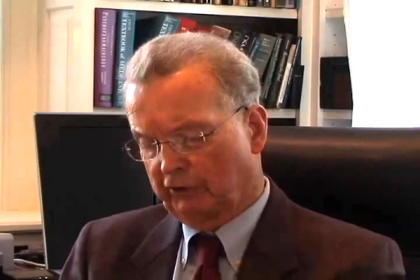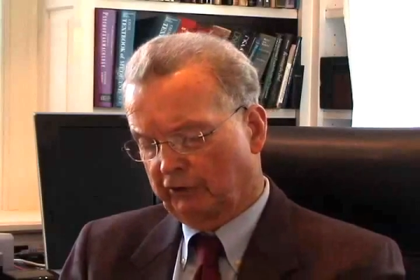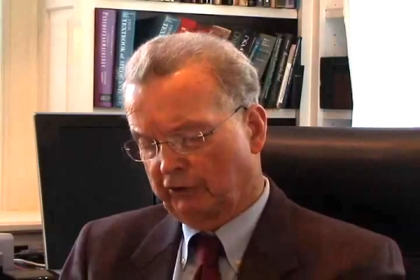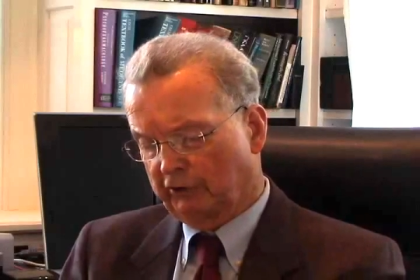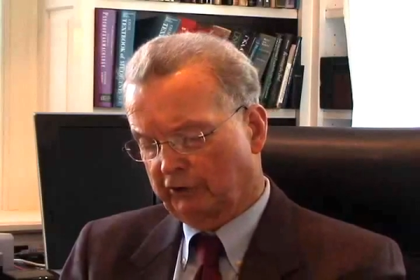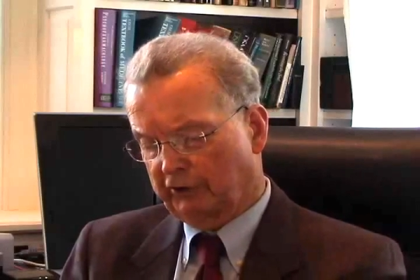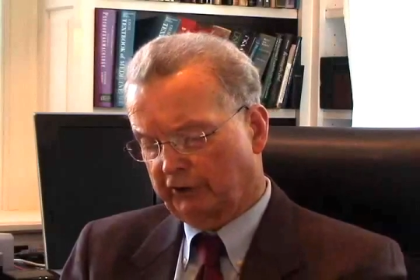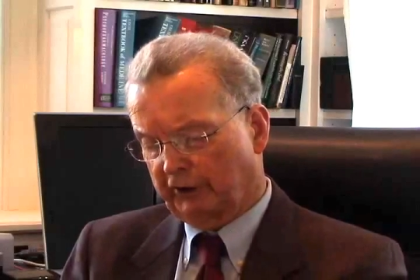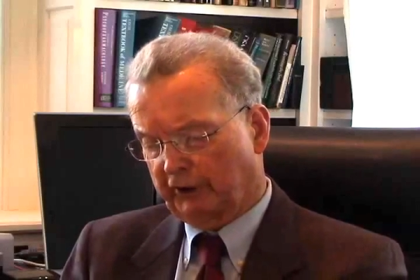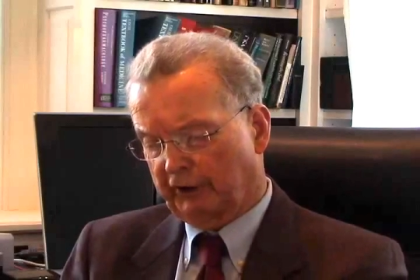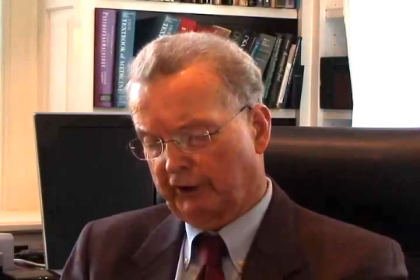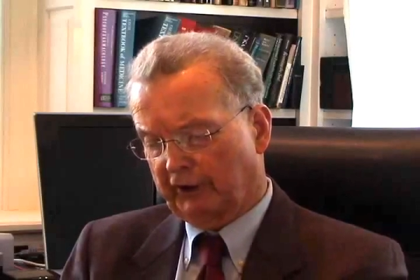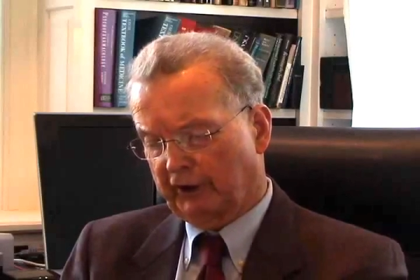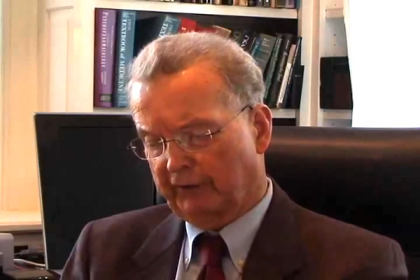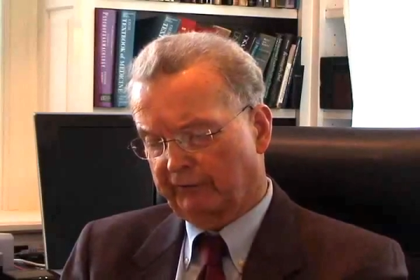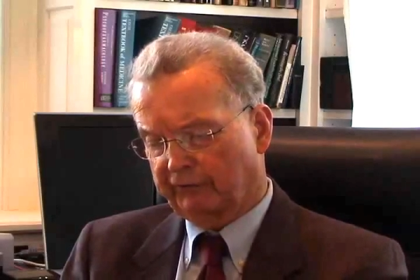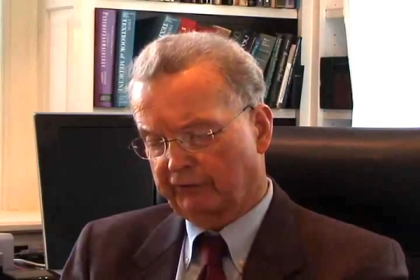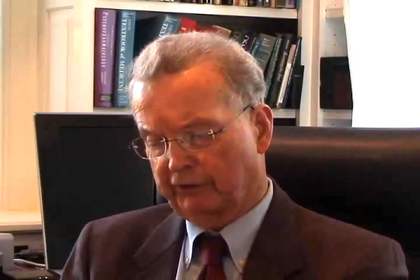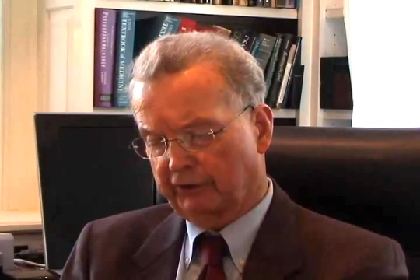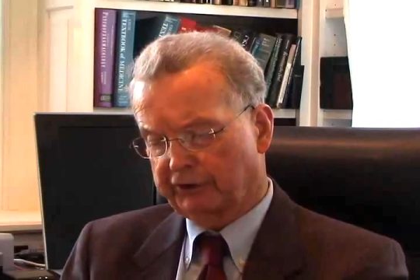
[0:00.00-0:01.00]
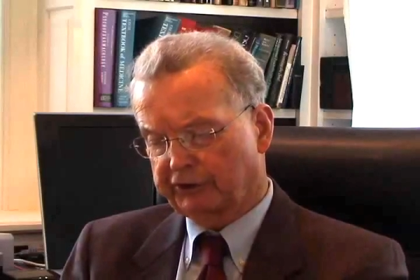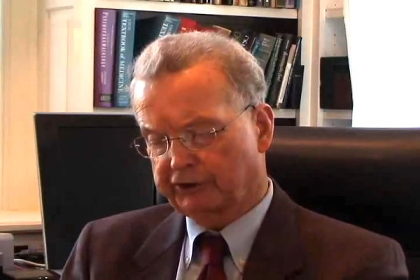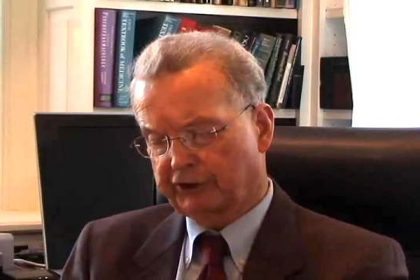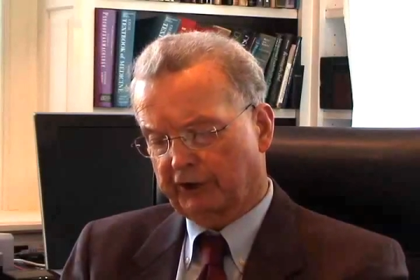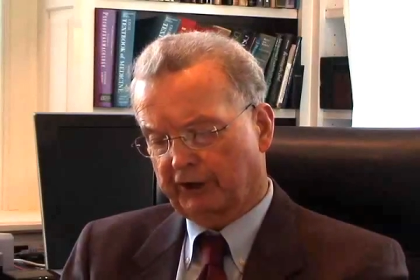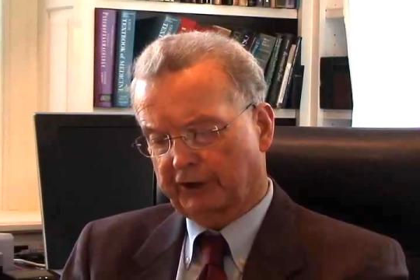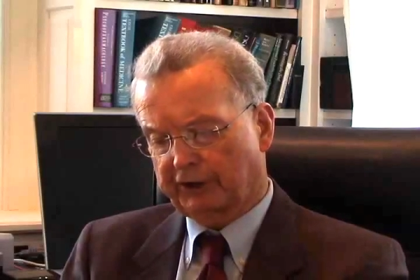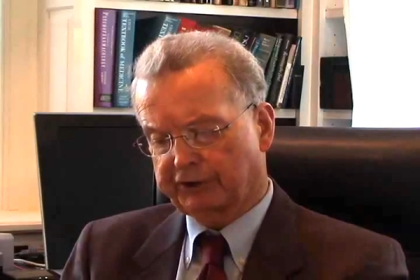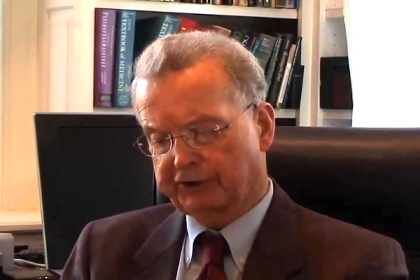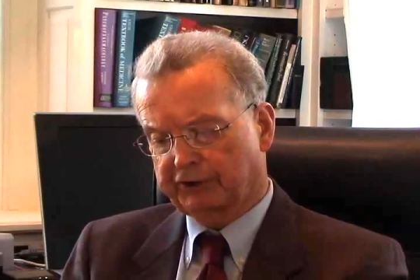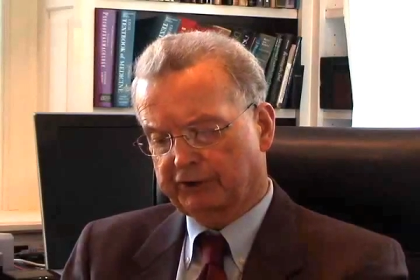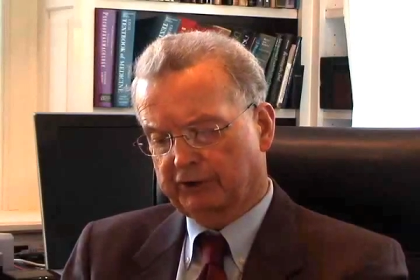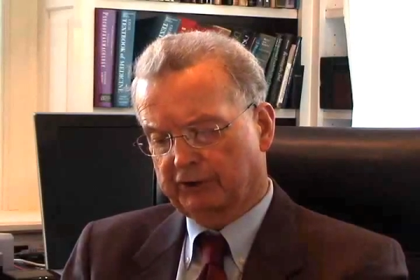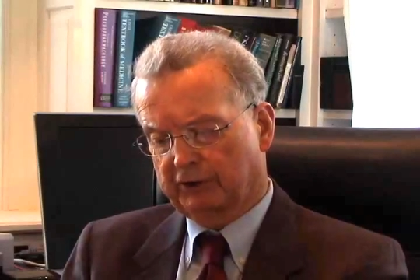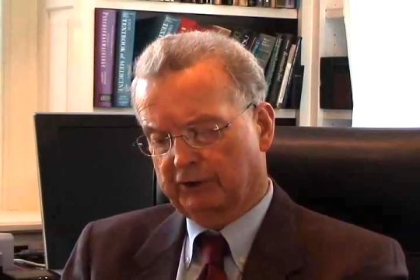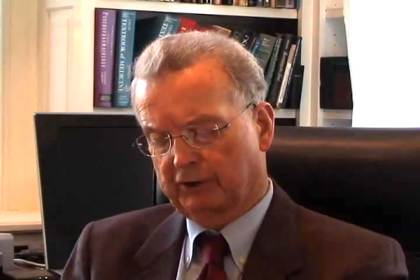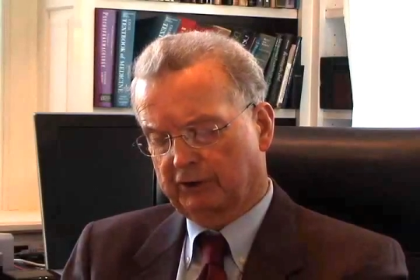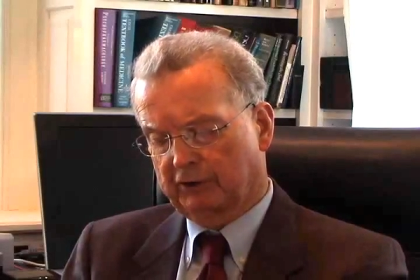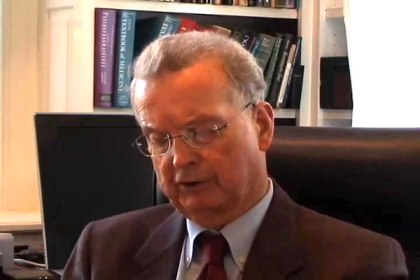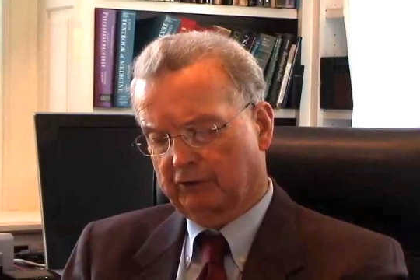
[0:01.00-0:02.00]
You can't have good sex
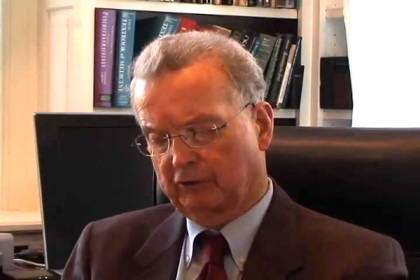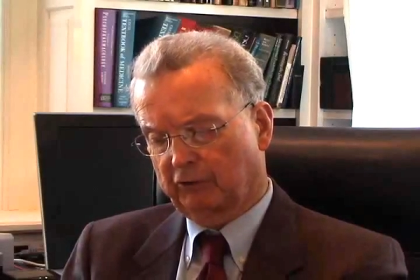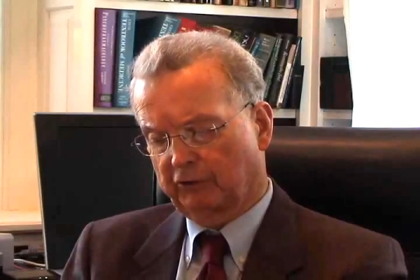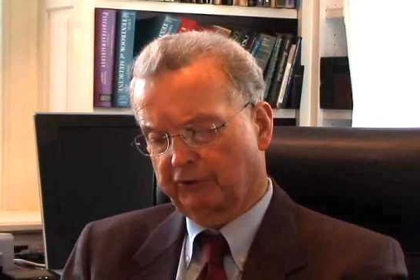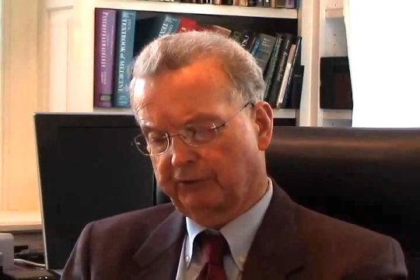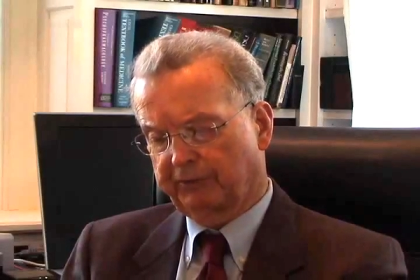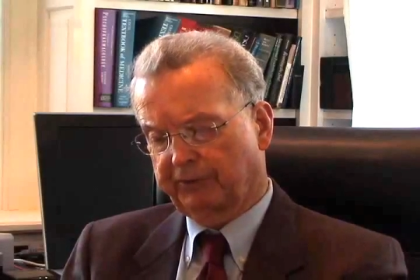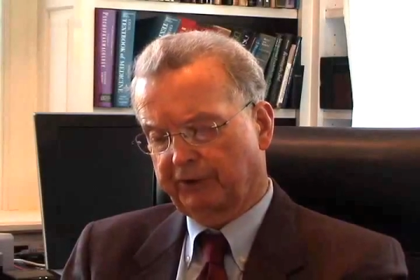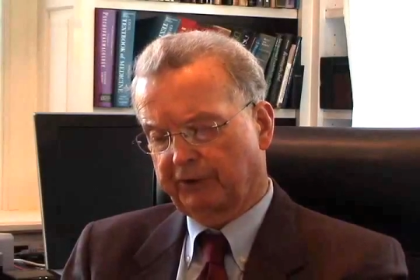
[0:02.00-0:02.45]
with